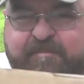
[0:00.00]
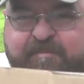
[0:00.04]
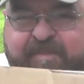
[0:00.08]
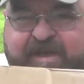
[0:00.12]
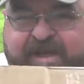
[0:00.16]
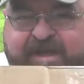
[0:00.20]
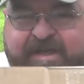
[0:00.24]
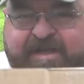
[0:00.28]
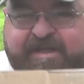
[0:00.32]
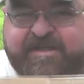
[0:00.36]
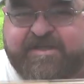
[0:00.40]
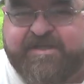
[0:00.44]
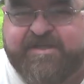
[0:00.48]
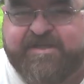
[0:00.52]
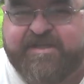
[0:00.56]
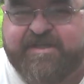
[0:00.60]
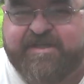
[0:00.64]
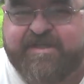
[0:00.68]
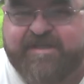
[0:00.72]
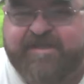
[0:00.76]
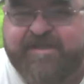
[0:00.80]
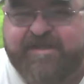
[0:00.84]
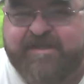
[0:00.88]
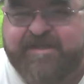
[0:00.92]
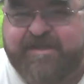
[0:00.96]
package
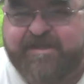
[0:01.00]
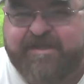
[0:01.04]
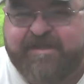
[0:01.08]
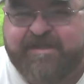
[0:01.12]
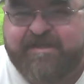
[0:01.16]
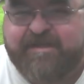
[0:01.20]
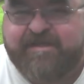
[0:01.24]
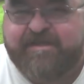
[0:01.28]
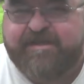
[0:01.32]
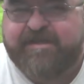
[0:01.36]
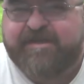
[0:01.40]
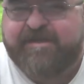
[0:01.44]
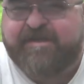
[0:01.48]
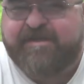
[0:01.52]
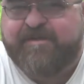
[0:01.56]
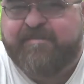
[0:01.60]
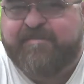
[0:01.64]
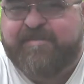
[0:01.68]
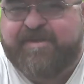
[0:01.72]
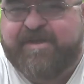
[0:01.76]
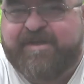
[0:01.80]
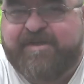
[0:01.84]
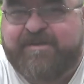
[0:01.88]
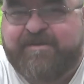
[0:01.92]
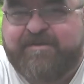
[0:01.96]
in the
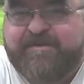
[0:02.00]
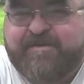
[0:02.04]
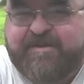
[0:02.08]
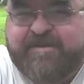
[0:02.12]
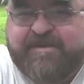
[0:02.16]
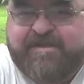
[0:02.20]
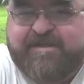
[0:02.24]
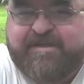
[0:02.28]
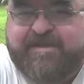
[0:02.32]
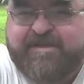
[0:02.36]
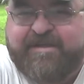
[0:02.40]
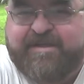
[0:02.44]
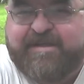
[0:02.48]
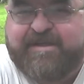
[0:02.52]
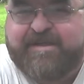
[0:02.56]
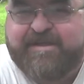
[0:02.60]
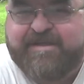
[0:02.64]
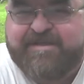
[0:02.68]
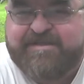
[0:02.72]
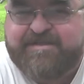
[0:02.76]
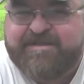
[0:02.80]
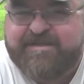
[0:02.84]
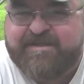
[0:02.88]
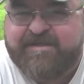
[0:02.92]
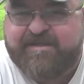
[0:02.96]
mail, and
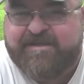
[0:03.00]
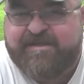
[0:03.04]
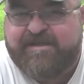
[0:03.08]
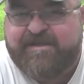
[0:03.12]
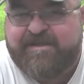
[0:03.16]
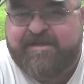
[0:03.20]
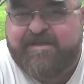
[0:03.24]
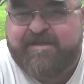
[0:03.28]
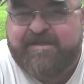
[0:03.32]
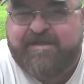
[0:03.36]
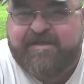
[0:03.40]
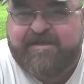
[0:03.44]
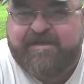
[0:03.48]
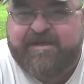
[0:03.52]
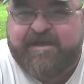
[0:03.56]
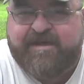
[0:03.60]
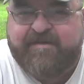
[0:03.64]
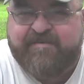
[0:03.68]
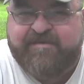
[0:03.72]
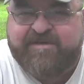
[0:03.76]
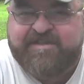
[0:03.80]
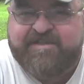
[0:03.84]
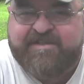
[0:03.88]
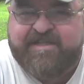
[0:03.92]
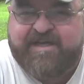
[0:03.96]
it's kind
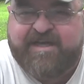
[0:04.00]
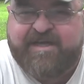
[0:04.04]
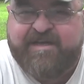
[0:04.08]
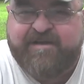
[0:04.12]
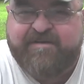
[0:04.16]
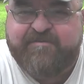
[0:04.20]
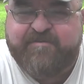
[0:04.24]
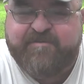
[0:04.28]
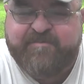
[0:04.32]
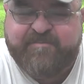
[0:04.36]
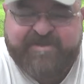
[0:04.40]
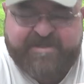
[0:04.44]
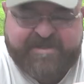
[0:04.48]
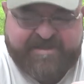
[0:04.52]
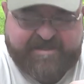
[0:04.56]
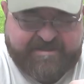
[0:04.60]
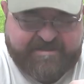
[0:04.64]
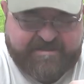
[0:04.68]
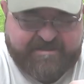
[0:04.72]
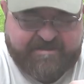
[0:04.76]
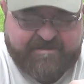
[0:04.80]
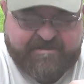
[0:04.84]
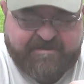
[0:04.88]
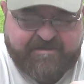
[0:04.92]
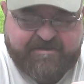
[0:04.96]
of exciting for
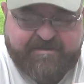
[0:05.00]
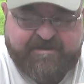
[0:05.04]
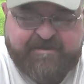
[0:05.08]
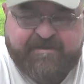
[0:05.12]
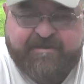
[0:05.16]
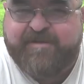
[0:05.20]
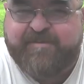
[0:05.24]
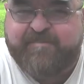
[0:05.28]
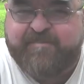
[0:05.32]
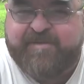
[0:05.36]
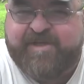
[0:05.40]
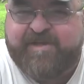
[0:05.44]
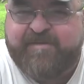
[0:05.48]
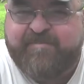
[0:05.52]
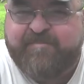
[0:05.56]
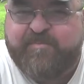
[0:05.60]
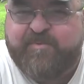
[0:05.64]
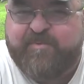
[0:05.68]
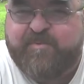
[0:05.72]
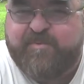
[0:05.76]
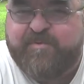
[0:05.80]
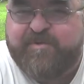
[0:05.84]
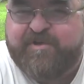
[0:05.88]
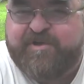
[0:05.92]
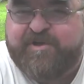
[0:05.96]
me. They may
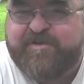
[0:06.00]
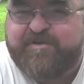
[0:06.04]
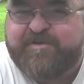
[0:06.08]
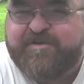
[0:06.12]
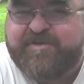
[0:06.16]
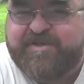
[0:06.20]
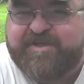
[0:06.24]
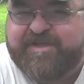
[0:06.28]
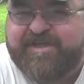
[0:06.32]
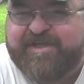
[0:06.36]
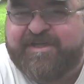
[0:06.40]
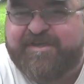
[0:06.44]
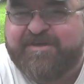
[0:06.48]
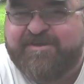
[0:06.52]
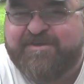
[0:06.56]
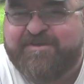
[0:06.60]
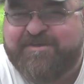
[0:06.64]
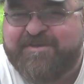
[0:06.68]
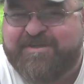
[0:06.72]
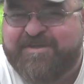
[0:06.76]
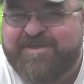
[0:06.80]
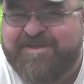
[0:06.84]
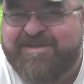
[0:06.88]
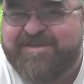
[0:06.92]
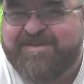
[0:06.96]
bore you to
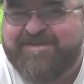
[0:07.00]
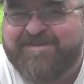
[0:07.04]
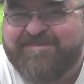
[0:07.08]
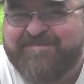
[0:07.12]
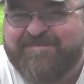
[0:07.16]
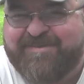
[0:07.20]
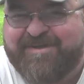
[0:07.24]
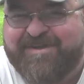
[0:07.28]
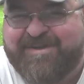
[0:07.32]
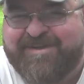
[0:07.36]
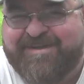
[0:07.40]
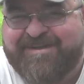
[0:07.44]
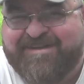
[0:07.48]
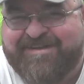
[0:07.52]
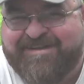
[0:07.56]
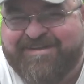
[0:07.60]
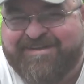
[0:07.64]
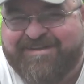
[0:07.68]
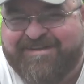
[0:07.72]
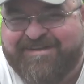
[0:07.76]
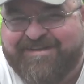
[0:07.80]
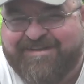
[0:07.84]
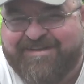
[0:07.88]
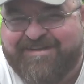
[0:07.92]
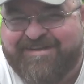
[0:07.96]
tears, but
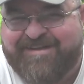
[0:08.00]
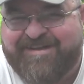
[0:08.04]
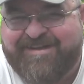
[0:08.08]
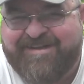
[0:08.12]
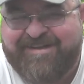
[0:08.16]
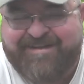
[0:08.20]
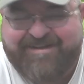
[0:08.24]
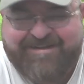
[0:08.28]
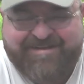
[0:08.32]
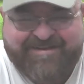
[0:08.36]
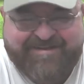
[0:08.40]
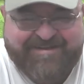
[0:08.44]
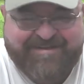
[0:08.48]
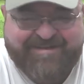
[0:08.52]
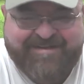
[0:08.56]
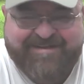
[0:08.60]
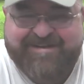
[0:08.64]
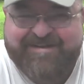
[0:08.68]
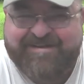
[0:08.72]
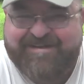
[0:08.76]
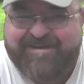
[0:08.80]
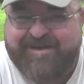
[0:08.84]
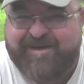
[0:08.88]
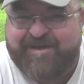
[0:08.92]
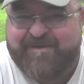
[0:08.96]

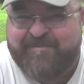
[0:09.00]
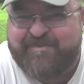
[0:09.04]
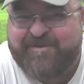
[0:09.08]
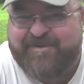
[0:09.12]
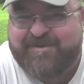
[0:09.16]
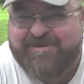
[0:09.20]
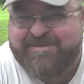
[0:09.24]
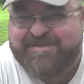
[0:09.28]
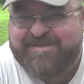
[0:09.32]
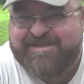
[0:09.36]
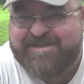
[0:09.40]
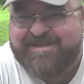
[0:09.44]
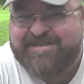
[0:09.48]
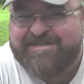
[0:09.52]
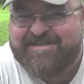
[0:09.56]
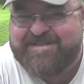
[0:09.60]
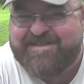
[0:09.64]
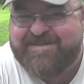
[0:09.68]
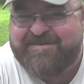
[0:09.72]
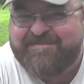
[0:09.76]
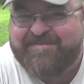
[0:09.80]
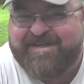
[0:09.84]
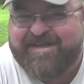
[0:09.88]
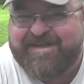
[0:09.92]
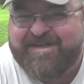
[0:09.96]
I apologize
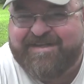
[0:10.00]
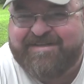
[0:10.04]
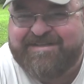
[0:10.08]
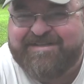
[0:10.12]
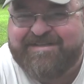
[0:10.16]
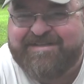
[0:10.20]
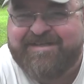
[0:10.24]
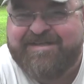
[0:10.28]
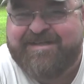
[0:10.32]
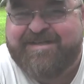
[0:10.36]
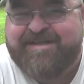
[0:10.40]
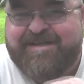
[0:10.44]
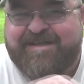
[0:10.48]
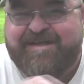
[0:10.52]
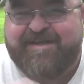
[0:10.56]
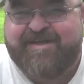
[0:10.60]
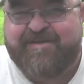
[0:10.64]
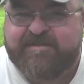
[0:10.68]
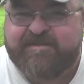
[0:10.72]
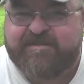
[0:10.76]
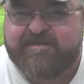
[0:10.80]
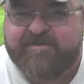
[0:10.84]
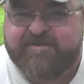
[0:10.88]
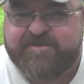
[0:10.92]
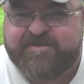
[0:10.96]
in advance.
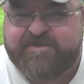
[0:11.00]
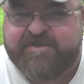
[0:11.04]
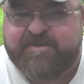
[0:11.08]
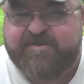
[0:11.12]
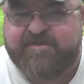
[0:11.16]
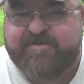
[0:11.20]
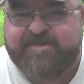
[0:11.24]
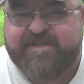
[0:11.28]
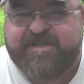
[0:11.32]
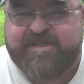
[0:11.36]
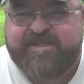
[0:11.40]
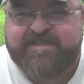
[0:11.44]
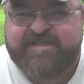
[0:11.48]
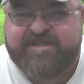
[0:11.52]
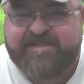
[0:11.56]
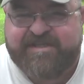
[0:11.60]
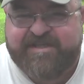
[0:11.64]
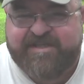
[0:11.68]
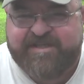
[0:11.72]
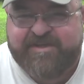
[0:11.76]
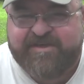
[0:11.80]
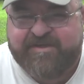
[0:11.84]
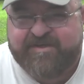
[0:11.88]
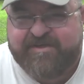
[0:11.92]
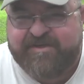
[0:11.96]
There's two things in
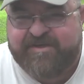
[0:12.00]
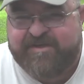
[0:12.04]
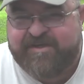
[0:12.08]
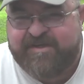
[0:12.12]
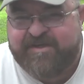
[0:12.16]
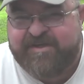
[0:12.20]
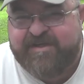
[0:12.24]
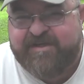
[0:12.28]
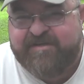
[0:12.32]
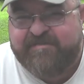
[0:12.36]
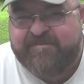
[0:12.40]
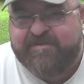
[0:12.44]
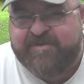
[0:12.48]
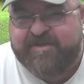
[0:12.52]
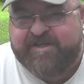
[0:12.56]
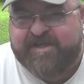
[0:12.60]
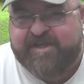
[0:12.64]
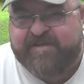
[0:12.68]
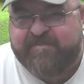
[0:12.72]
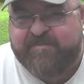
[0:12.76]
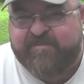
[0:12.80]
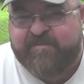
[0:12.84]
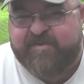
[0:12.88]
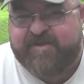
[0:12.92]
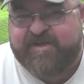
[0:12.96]
here for the
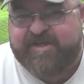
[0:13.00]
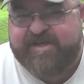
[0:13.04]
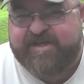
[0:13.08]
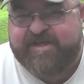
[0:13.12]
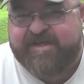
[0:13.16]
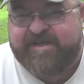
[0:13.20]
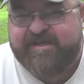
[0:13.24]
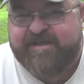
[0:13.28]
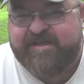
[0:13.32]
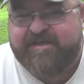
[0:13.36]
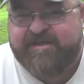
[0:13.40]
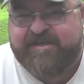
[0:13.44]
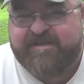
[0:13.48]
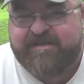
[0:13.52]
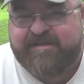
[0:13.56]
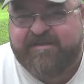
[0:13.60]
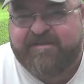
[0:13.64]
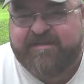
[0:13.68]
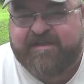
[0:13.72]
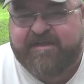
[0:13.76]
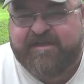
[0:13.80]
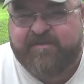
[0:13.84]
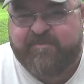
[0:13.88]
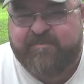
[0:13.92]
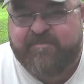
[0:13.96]
giveaway
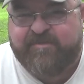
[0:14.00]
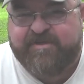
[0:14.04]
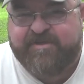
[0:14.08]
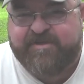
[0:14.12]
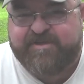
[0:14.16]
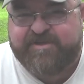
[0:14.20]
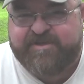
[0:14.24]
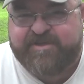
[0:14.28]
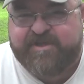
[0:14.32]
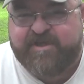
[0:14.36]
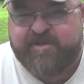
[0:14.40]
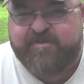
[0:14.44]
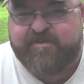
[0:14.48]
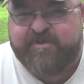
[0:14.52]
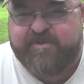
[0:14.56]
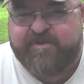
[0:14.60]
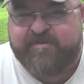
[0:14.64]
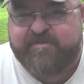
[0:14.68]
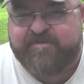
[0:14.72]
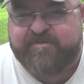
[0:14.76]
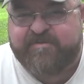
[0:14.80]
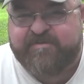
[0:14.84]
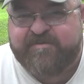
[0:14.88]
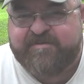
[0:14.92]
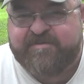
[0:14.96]
that I wanted to show
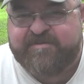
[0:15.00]
you.